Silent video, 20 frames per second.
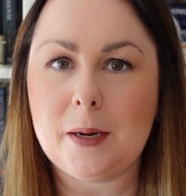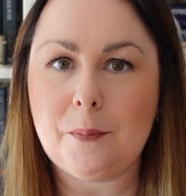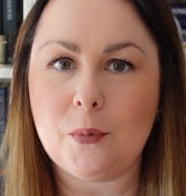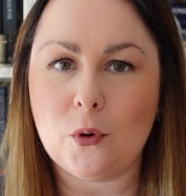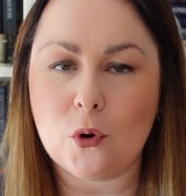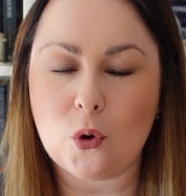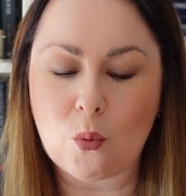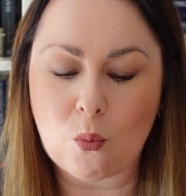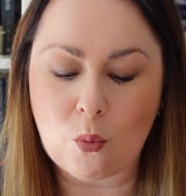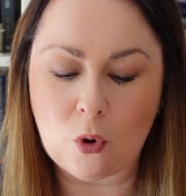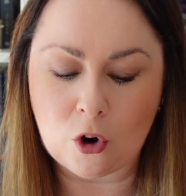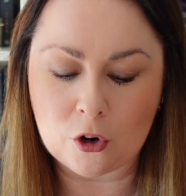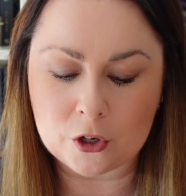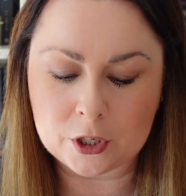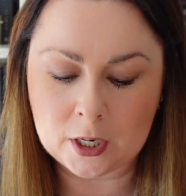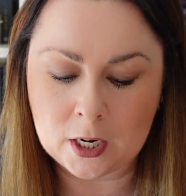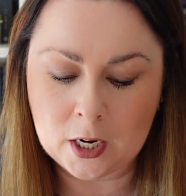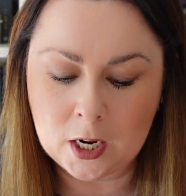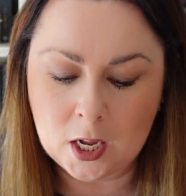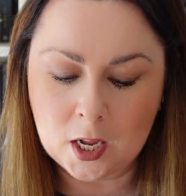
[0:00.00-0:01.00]
book
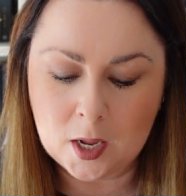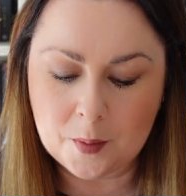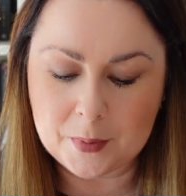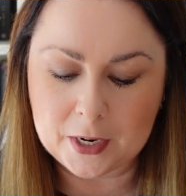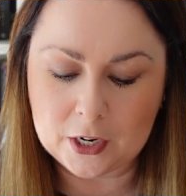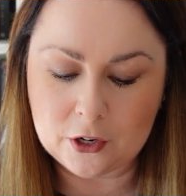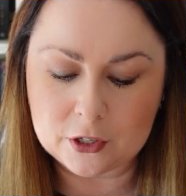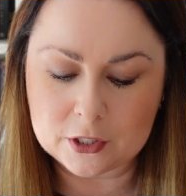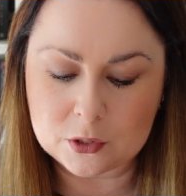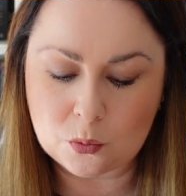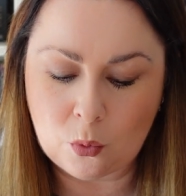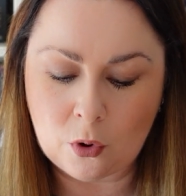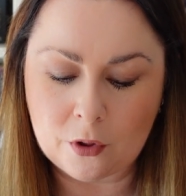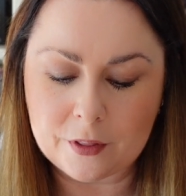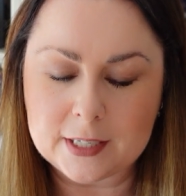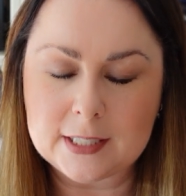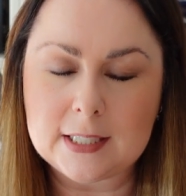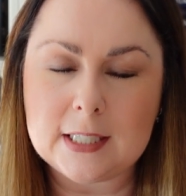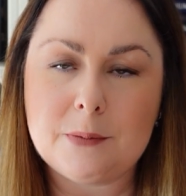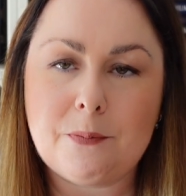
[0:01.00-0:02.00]
1, because what
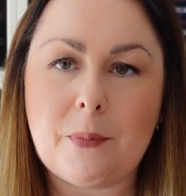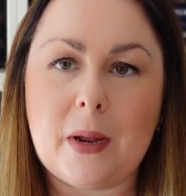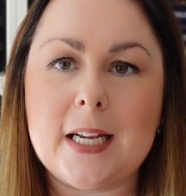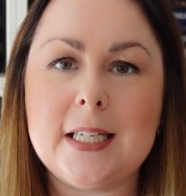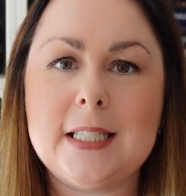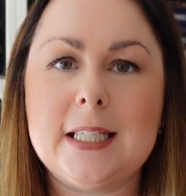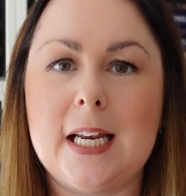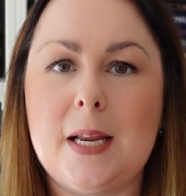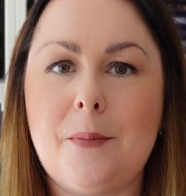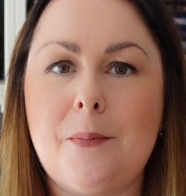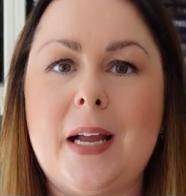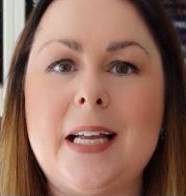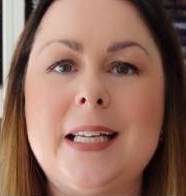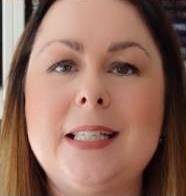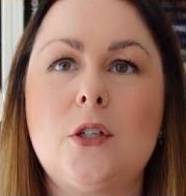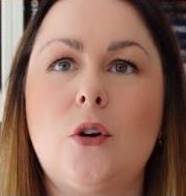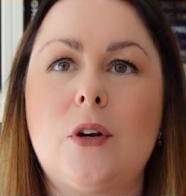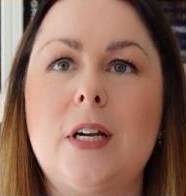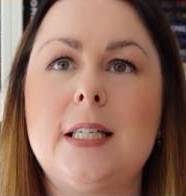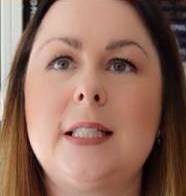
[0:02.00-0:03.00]
this is basically
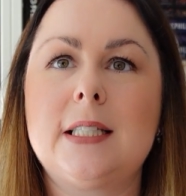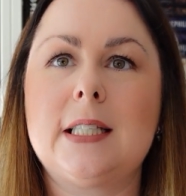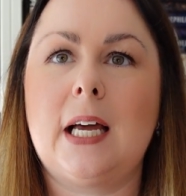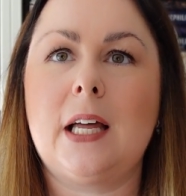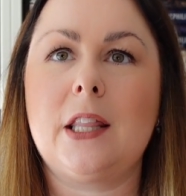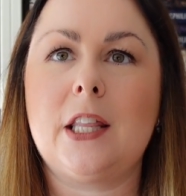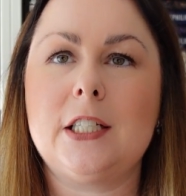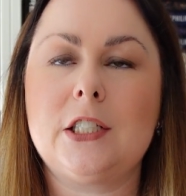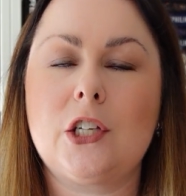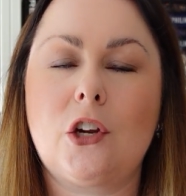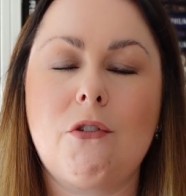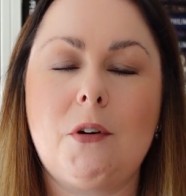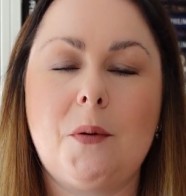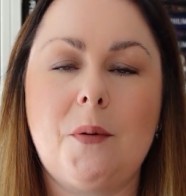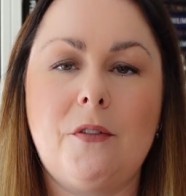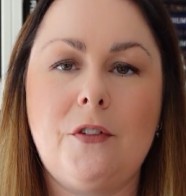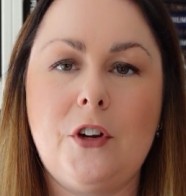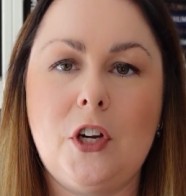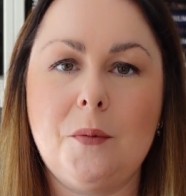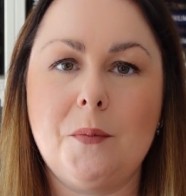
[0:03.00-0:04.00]
based on is that there's a group
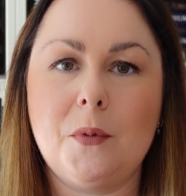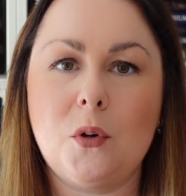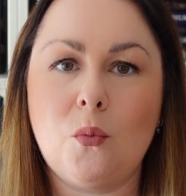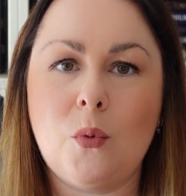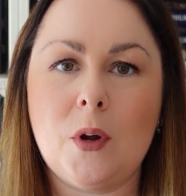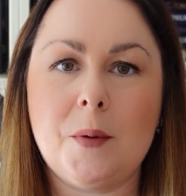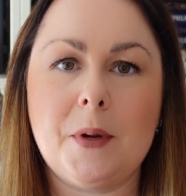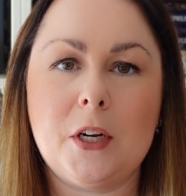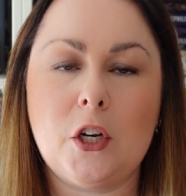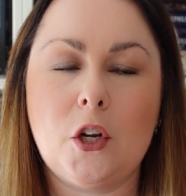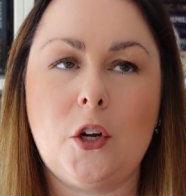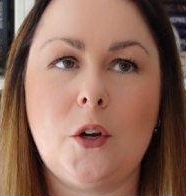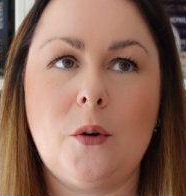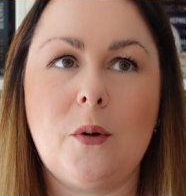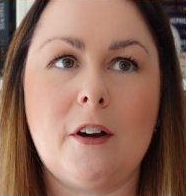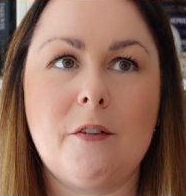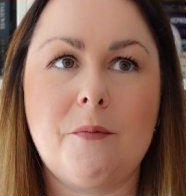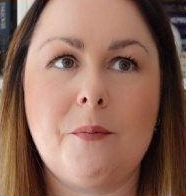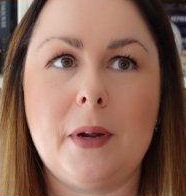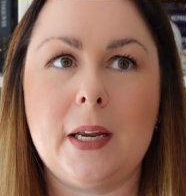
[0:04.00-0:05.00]
of human women who
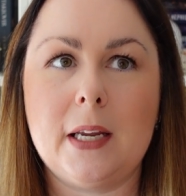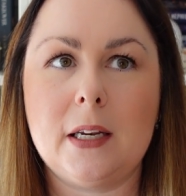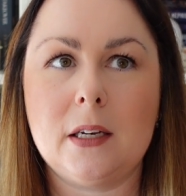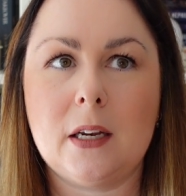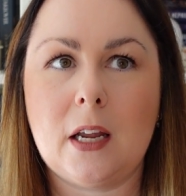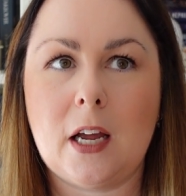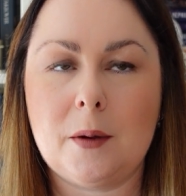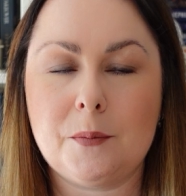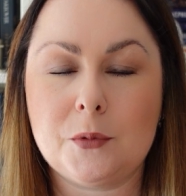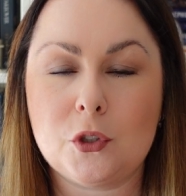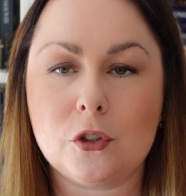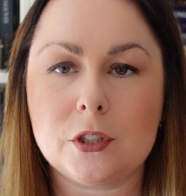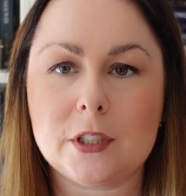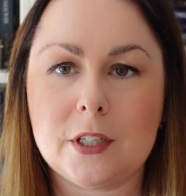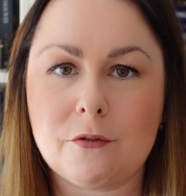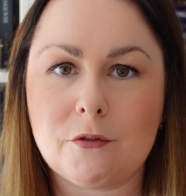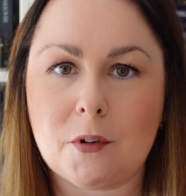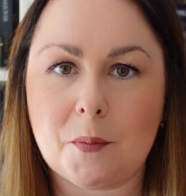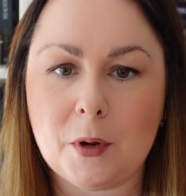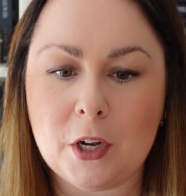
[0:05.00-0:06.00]
have been
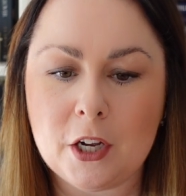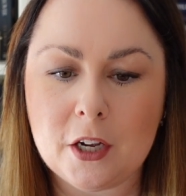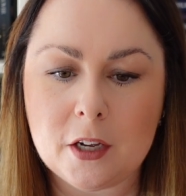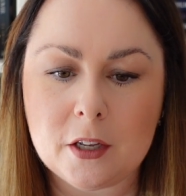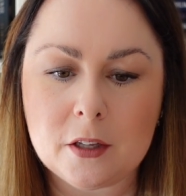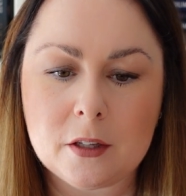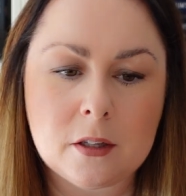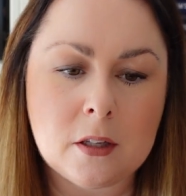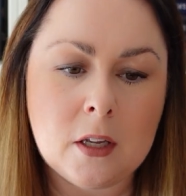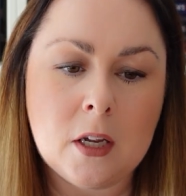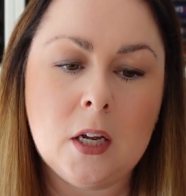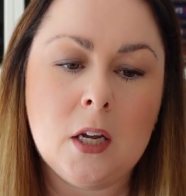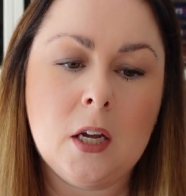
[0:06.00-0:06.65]
abducted from Earth.